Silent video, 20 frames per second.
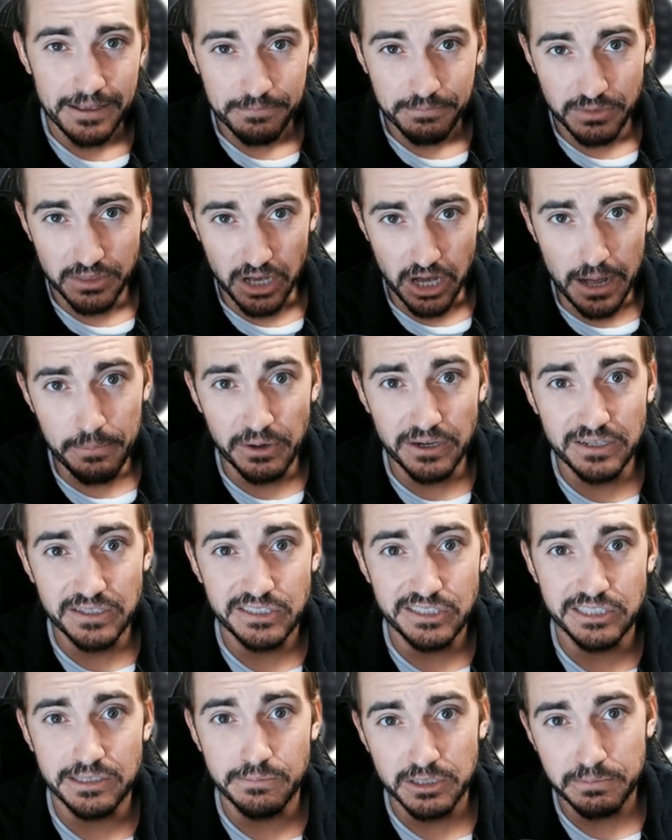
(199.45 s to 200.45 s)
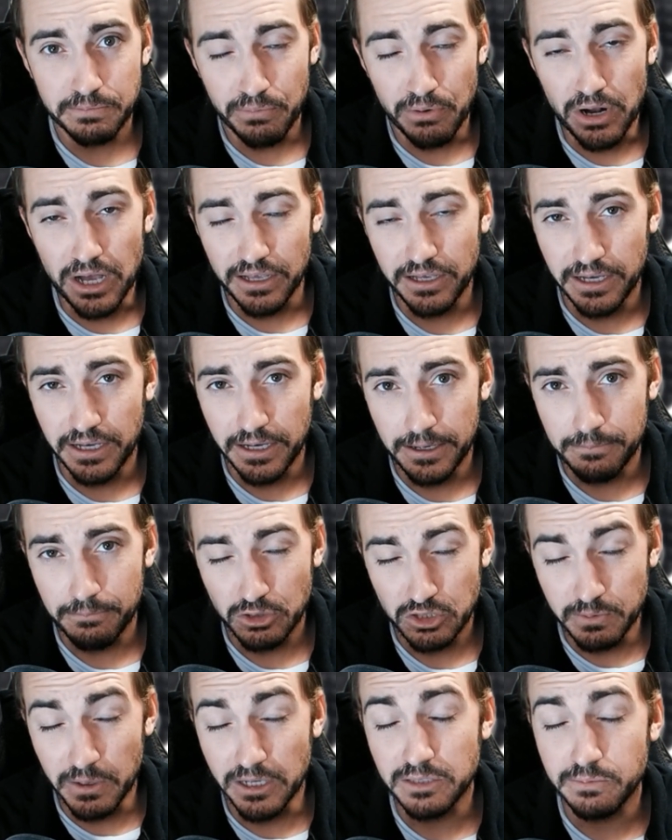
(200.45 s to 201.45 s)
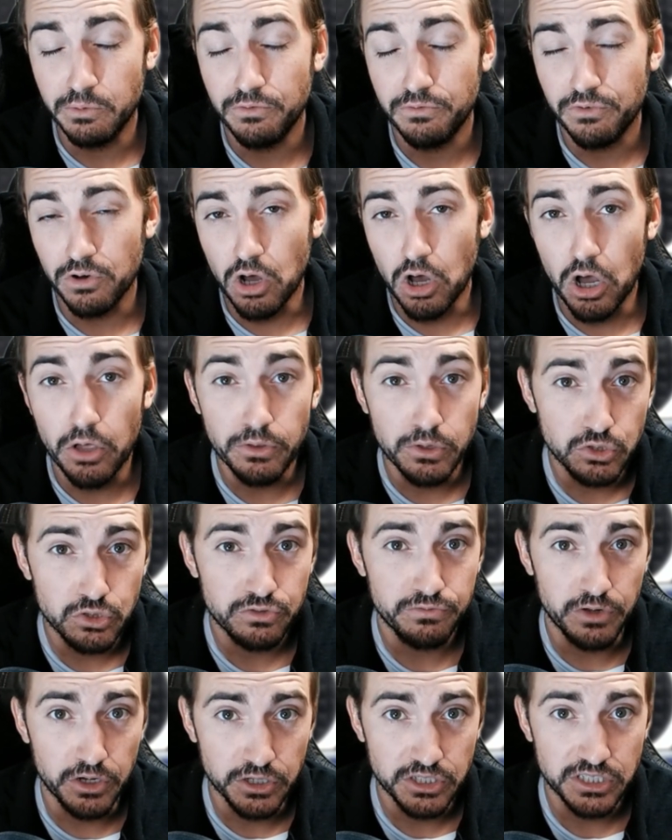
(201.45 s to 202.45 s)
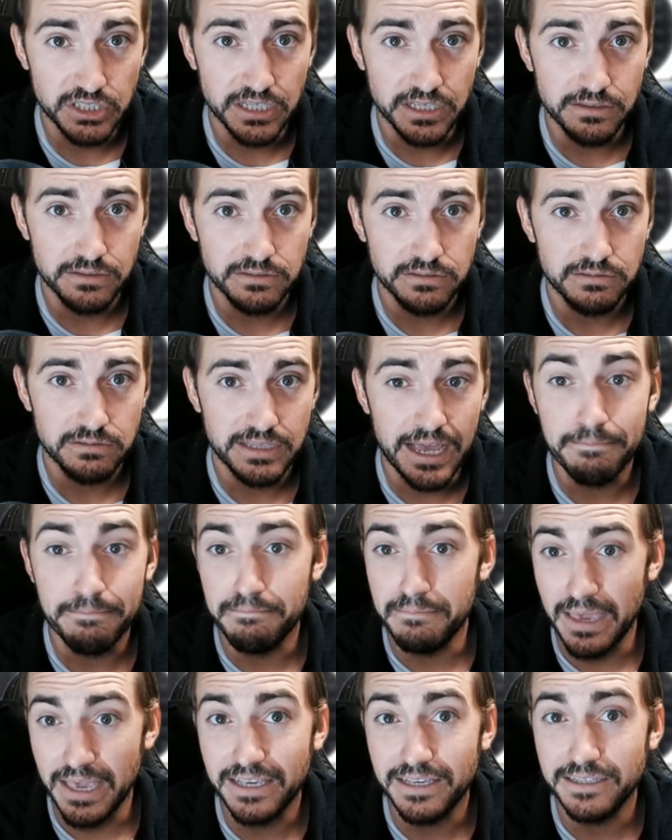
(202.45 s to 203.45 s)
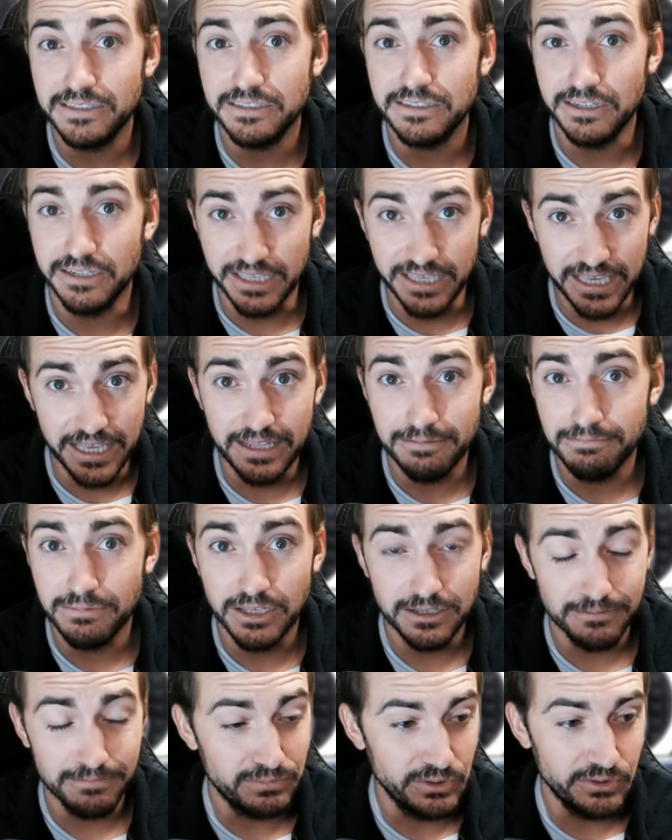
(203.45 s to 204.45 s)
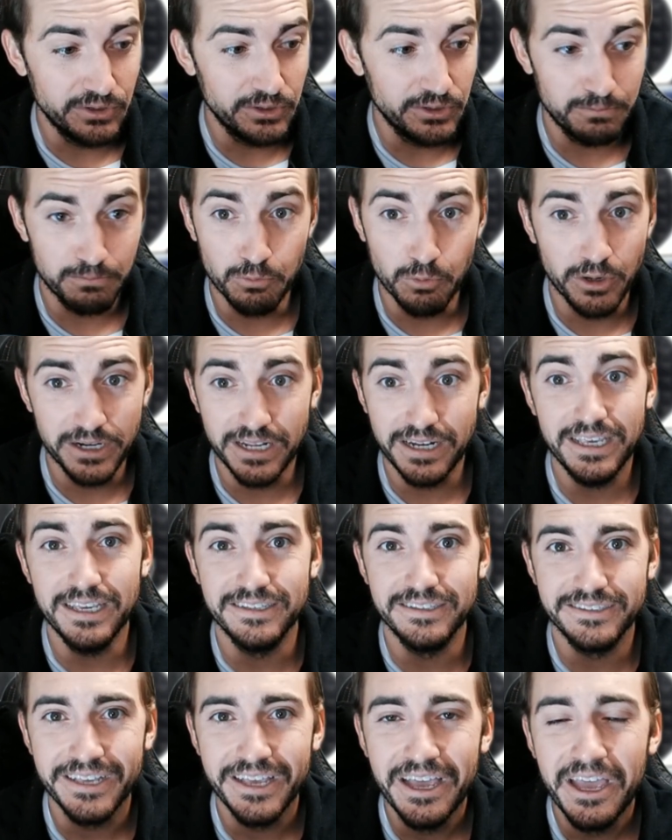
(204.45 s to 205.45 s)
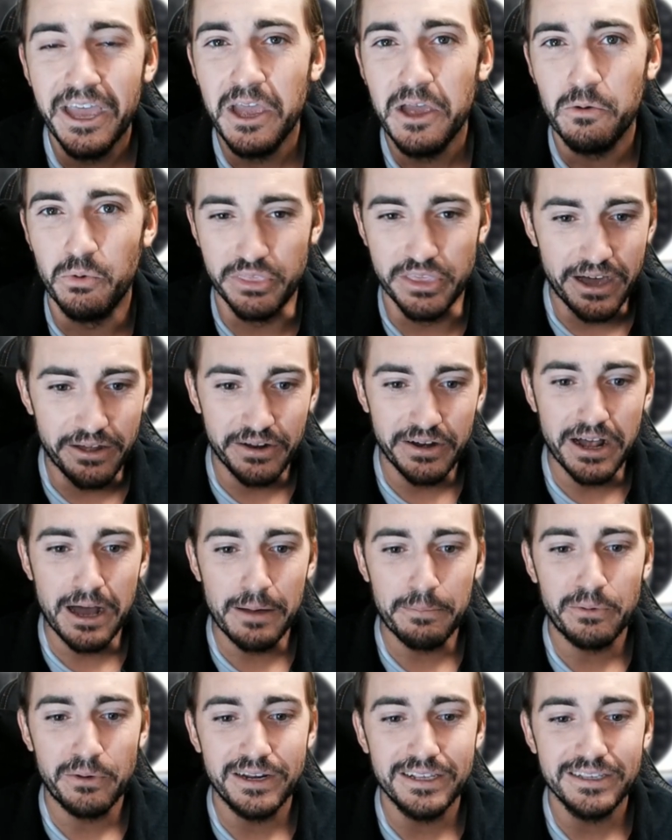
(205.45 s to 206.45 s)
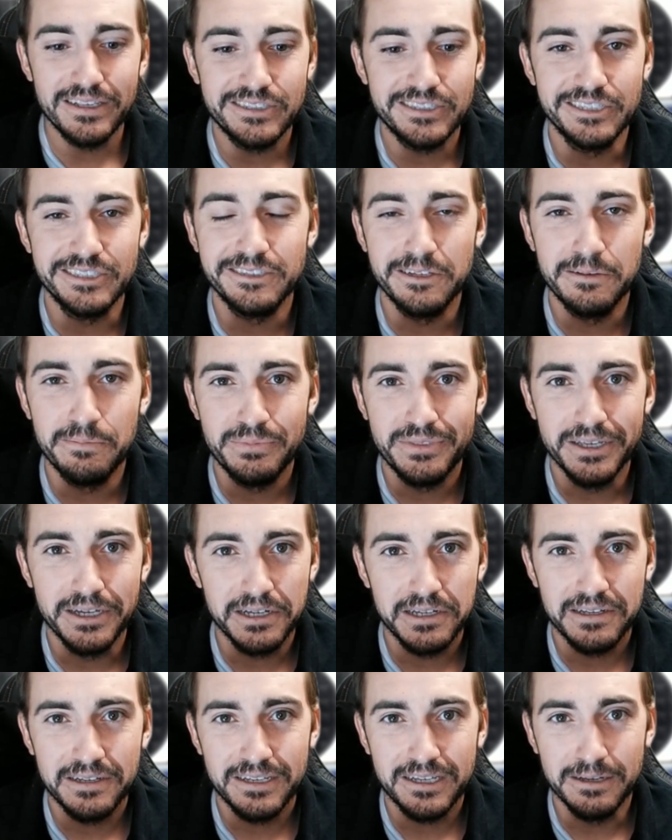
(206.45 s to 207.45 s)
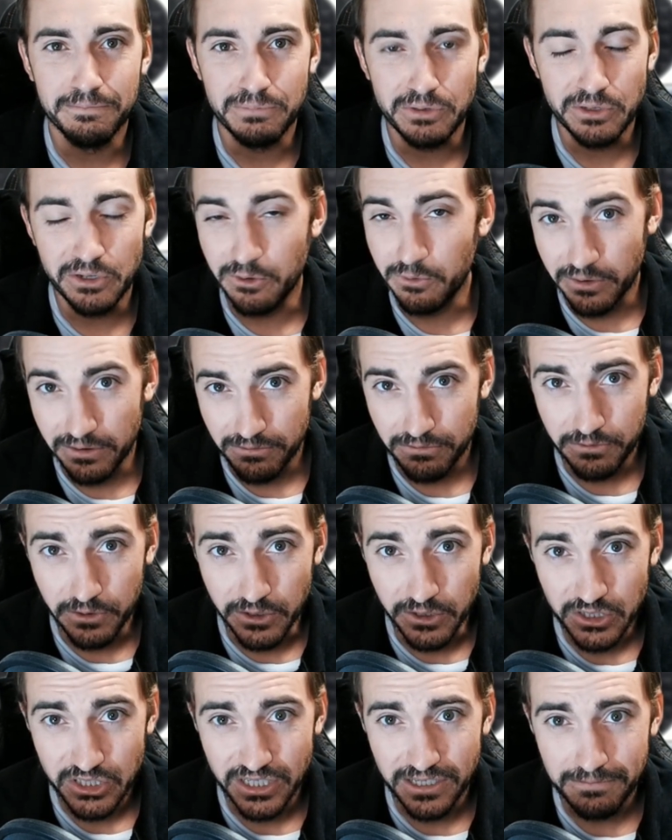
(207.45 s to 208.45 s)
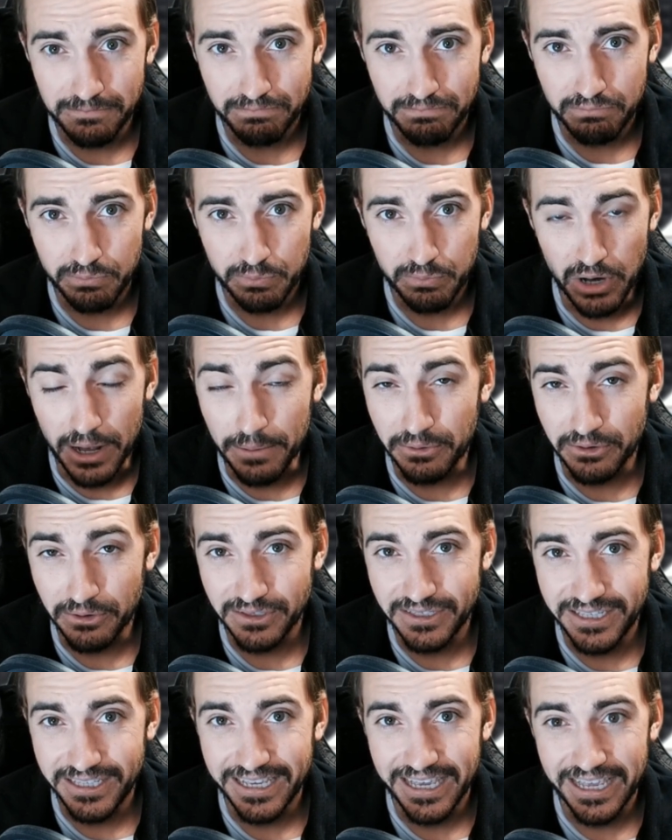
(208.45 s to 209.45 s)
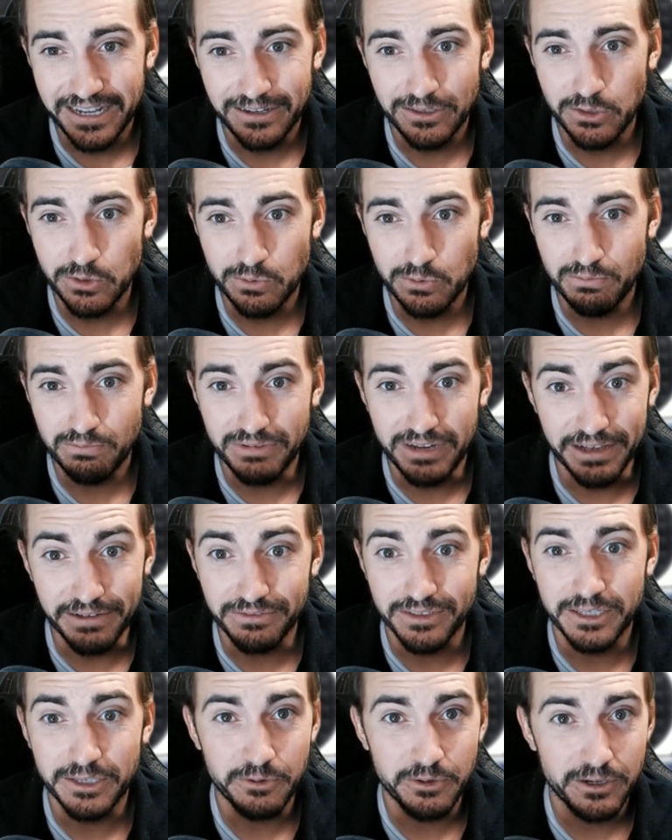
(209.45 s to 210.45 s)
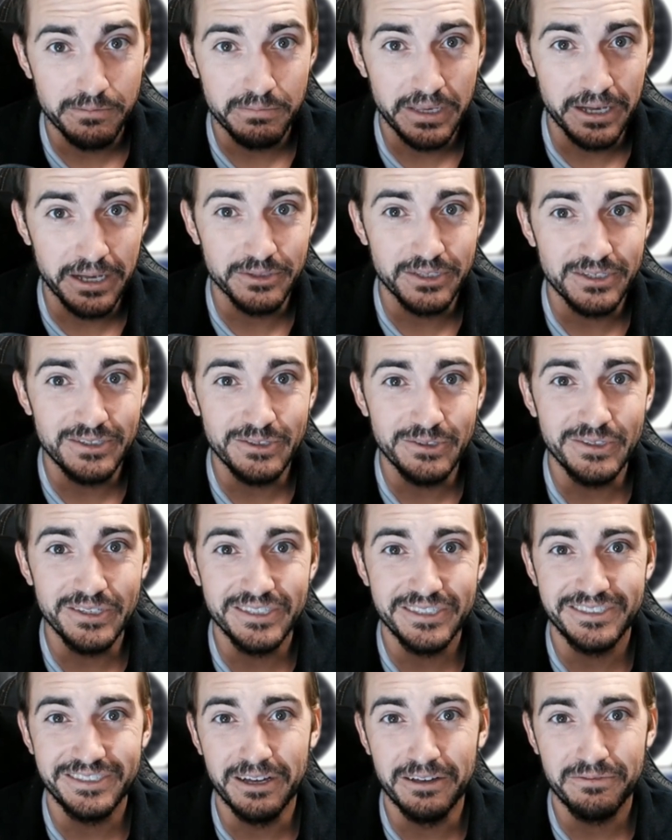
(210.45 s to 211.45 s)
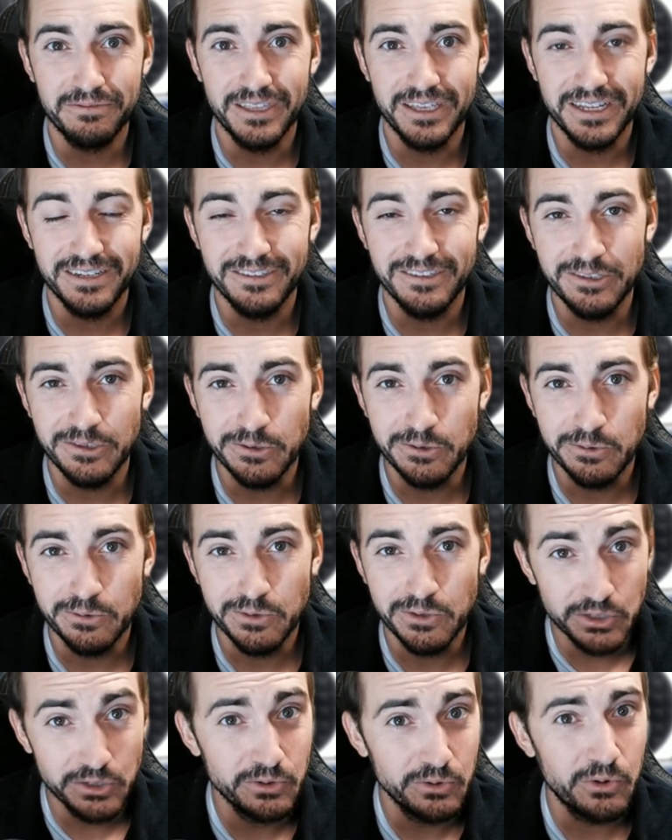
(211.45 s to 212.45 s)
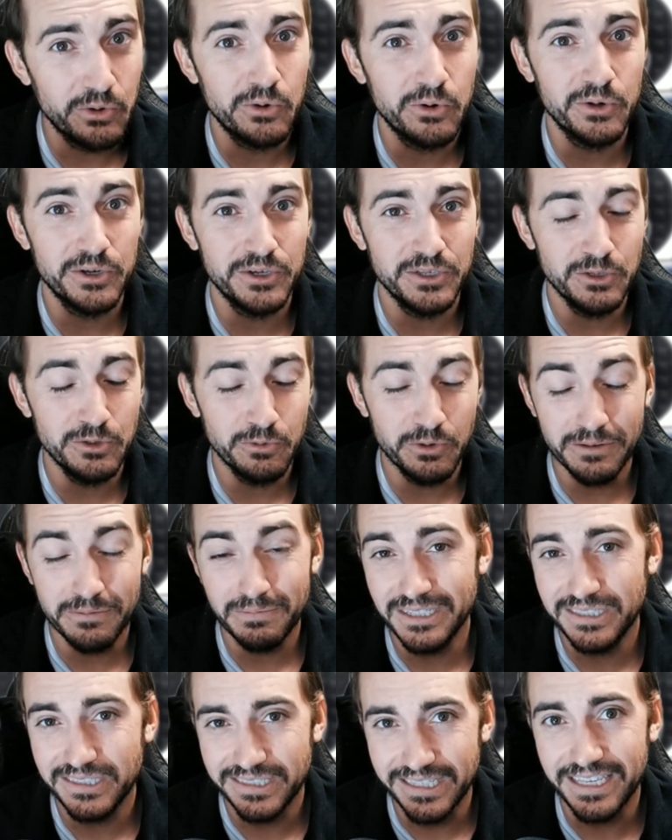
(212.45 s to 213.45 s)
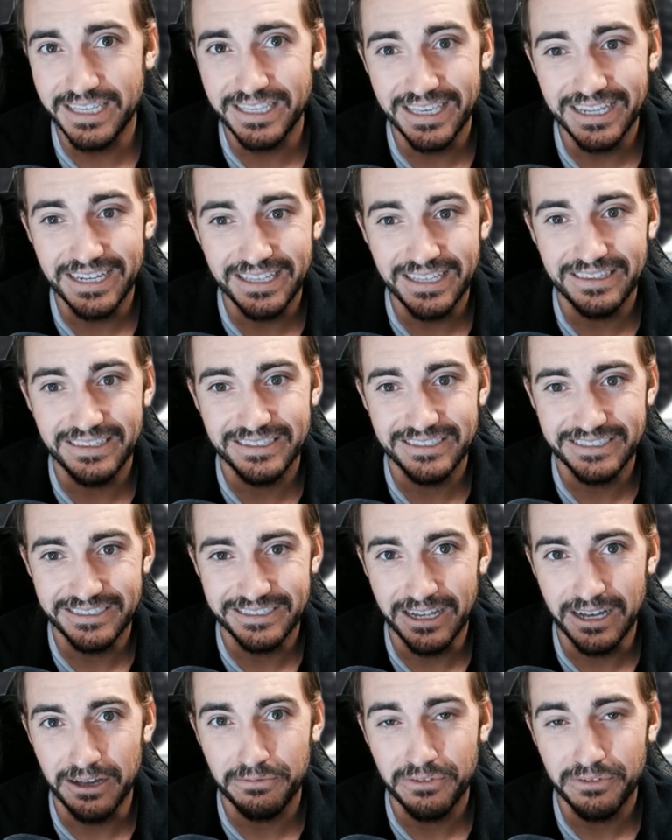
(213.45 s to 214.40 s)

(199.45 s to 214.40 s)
The operating system is pro- um, responsible for all those functions that makes, again, the computer what it is. Without an operating system, the computer wouldn't function properly and you definitely wouldn't be able to do this stuff that you do or you wouldn't be seeing any of the stuff